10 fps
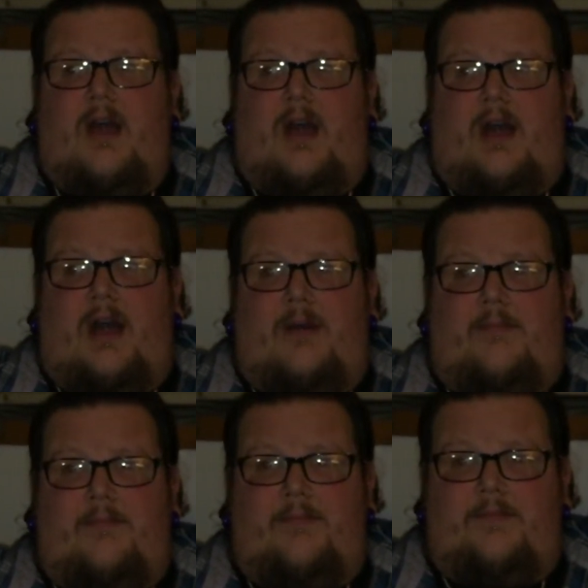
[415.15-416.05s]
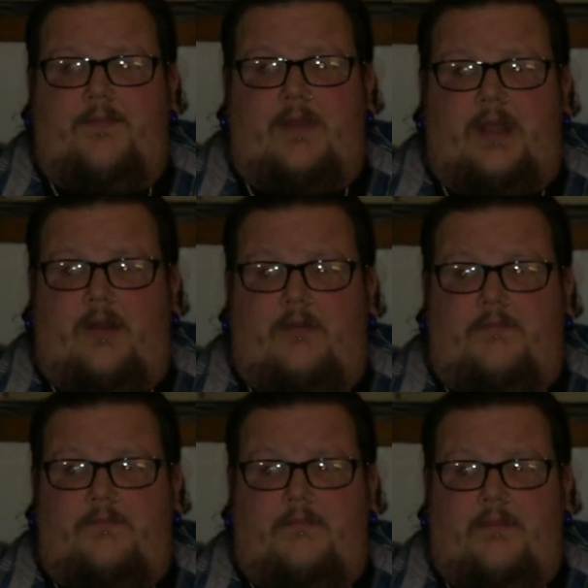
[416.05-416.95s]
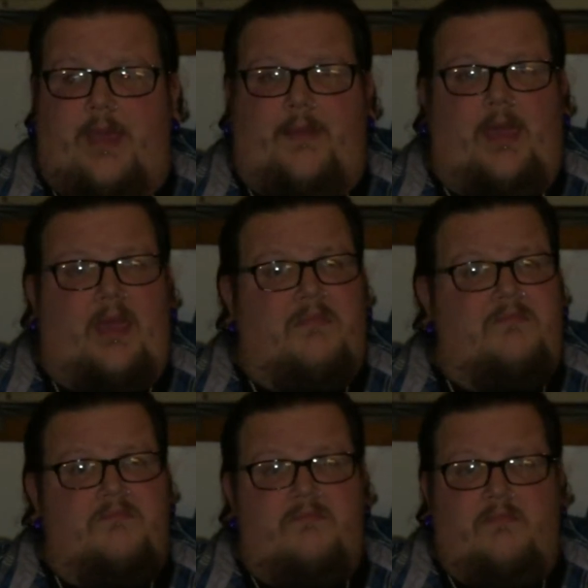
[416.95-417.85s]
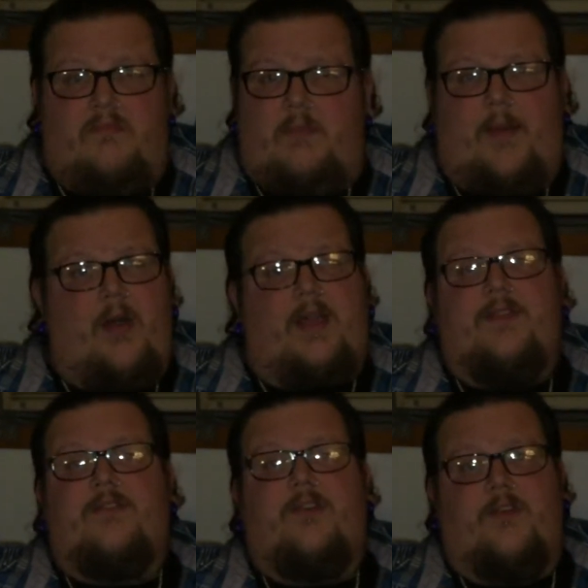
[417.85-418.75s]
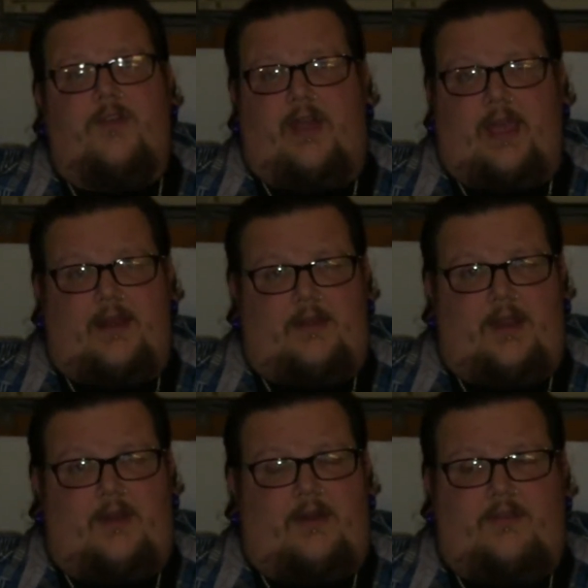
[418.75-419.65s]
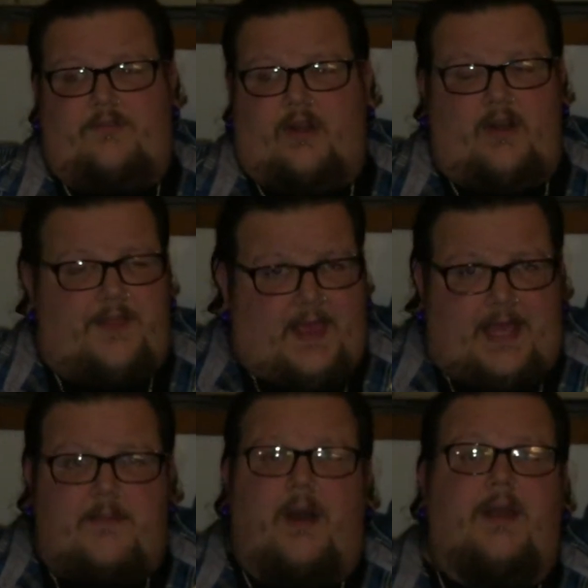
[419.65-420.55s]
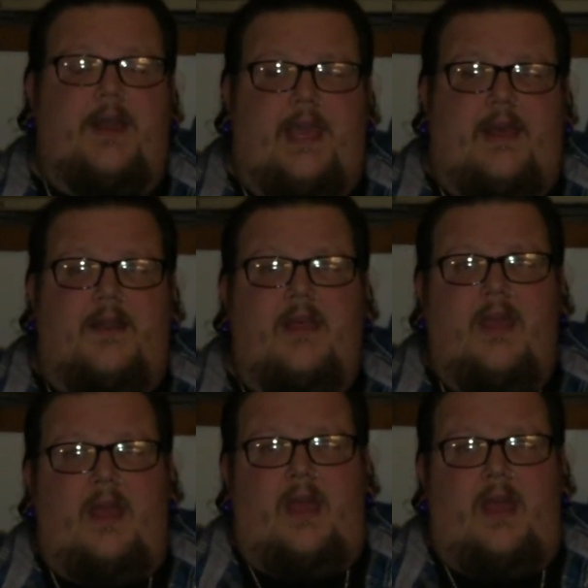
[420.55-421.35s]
You know, maybe I'll get the surgery again. You know, I started thinking about it again.